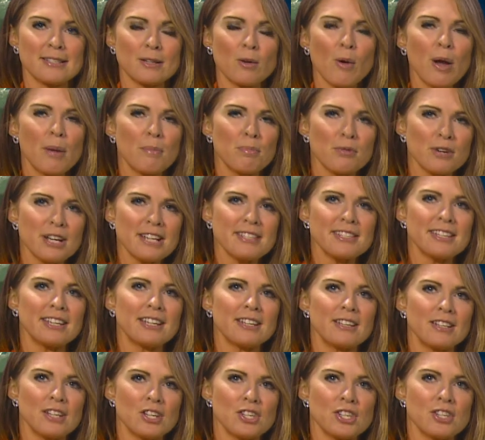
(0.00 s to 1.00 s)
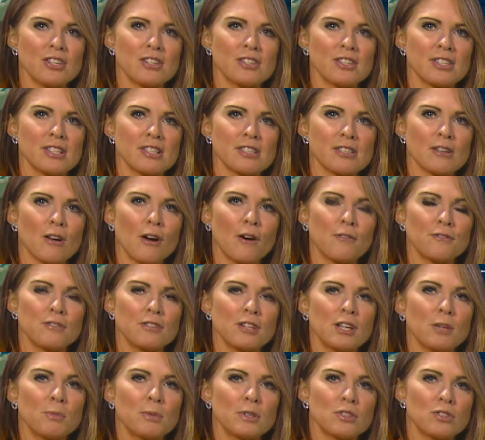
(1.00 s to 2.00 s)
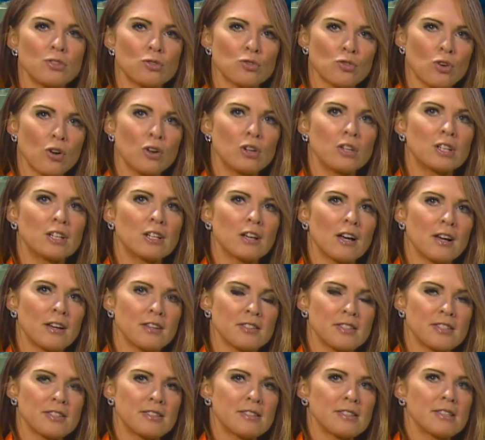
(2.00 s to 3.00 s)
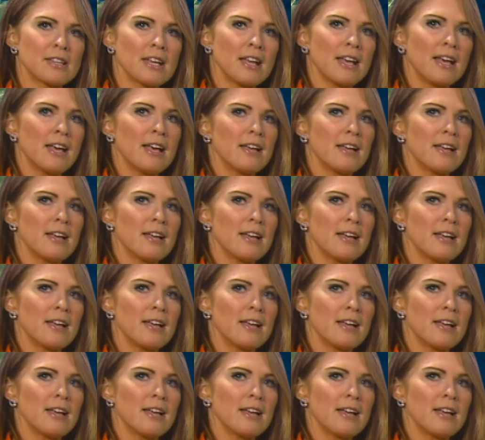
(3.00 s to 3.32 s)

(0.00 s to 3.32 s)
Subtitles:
Quite breezy conditions this afternoon with strong gusts.